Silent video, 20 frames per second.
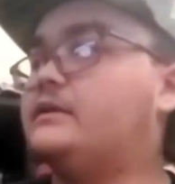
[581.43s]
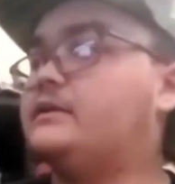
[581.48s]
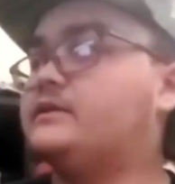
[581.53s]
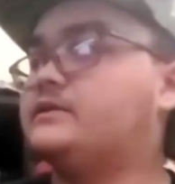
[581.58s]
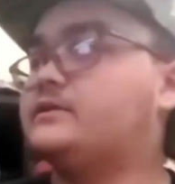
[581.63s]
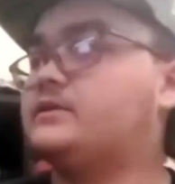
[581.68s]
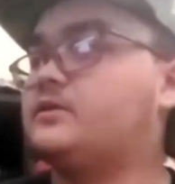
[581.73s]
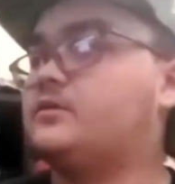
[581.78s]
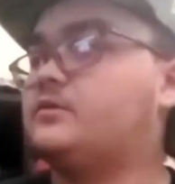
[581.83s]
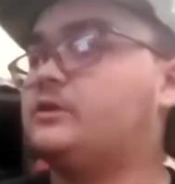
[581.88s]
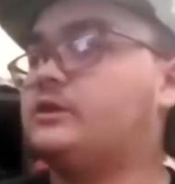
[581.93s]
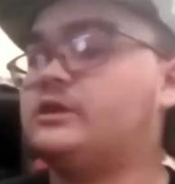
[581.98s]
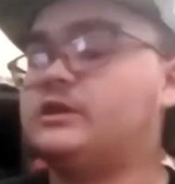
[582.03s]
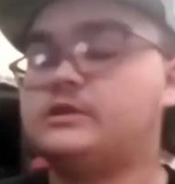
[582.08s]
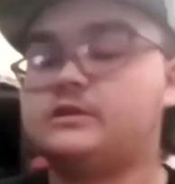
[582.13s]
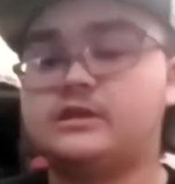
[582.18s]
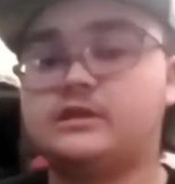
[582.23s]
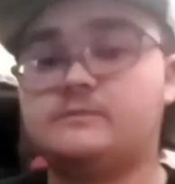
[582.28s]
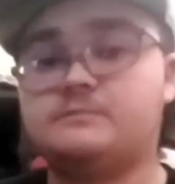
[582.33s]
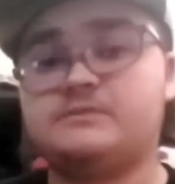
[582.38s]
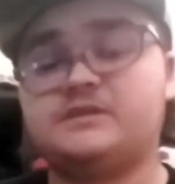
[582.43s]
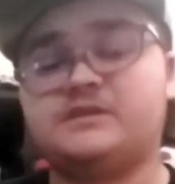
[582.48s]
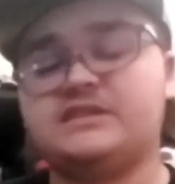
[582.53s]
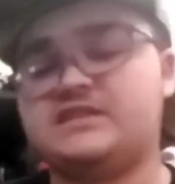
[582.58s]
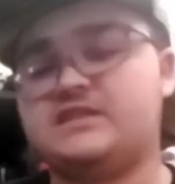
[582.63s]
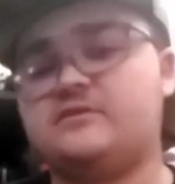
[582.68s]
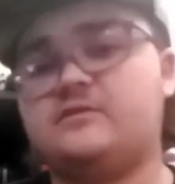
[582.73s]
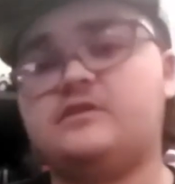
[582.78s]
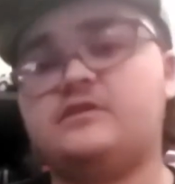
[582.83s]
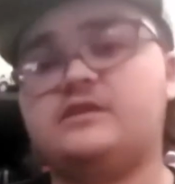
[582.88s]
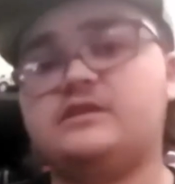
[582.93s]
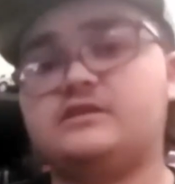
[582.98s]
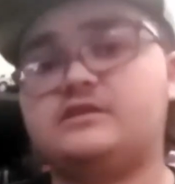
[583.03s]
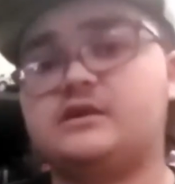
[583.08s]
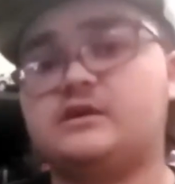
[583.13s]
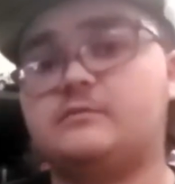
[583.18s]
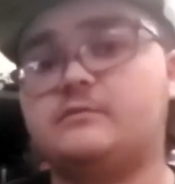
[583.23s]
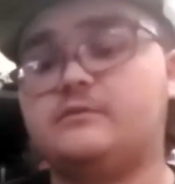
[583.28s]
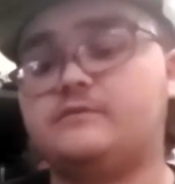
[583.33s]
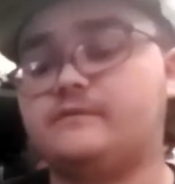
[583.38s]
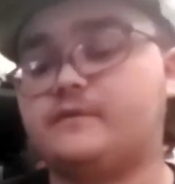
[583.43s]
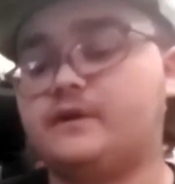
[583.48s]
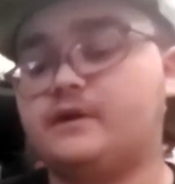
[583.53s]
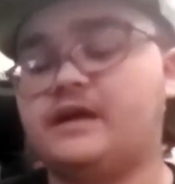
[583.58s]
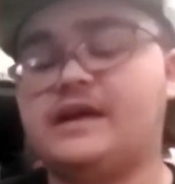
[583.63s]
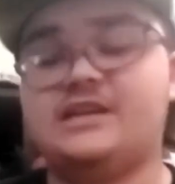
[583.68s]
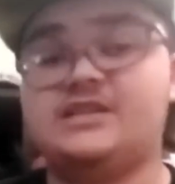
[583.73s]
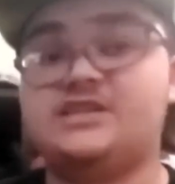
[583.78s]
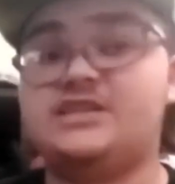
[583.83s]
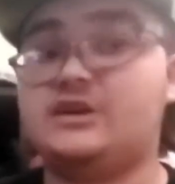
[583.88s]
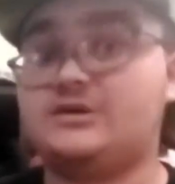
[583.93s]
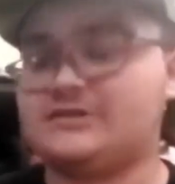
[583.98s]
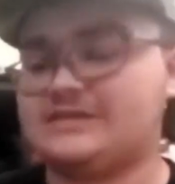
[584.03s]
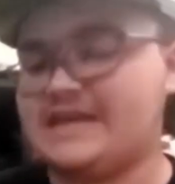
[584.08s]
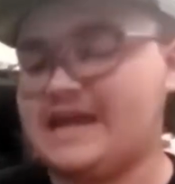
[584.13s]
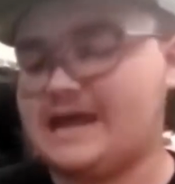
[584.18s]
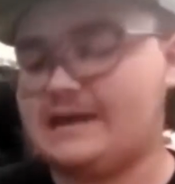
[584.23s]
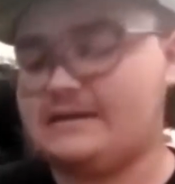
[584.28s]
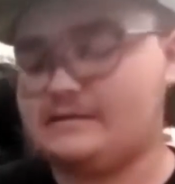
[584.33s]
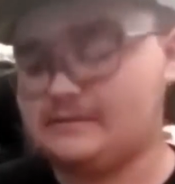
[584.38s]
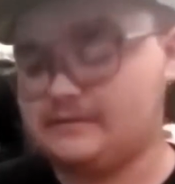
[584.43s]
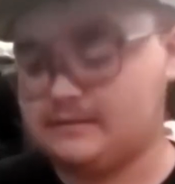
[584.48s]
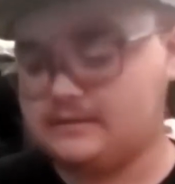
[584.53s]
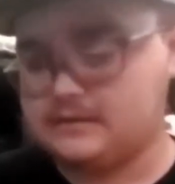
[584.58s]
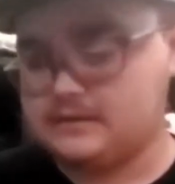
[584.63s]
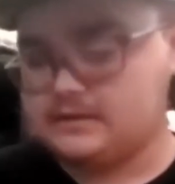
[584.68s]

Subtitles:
This only does come with HDR10.